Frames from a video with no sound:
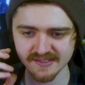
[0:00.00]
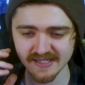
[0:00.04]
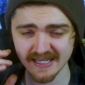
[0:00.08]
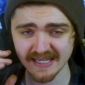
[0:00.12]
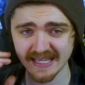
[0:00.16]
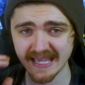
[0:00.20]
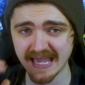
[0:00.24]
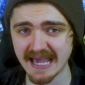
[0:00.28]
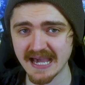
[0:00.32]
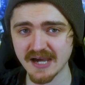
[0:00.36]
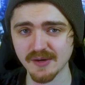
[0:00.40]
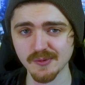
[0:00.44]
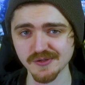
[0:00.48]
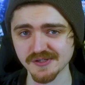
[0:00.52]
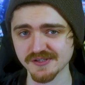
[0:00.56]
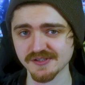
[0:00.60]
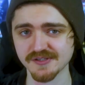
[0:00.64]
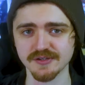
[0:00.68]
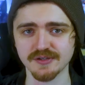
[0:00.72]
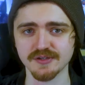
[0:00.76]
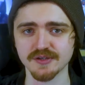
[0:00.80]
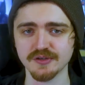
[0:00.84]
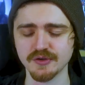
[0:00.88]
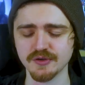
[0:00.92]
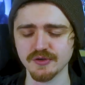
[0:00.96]
to take hours
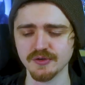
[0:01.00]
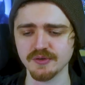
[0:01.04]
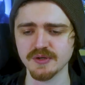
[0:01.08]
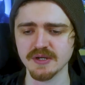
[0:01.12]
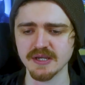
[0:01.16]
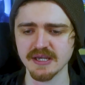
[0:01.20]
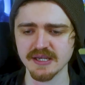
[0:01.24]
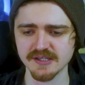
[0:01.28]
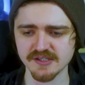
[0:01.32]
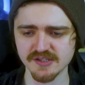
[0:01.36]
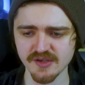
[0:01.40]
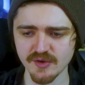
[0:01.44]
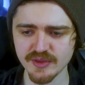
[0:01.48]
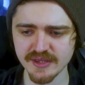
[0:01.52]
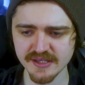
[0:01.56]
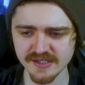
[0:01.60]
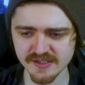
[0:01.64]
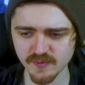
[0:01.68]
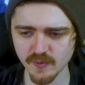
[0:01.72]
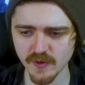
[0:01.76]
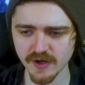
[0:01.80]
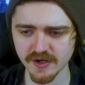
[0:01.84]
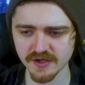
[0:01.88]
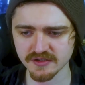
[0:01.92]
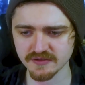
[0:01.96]
to do. So
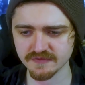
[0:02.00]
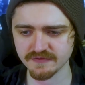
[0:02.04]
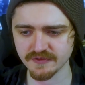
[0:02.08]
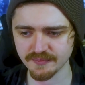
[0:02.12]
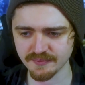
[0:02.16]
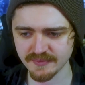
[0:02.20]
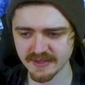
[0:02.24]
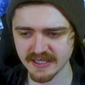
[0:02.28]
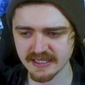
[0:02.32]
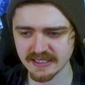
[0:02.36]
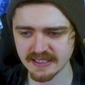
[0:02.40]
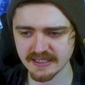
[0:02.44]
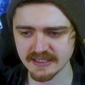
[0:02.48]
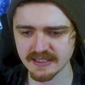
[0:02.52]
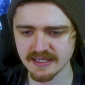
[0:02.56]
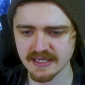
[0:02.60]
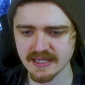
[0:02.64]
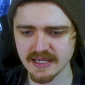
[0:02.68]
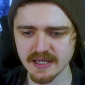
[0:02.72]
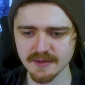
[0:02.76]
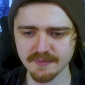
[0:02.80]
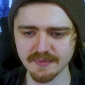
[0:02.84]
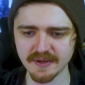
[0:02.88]
this works for me.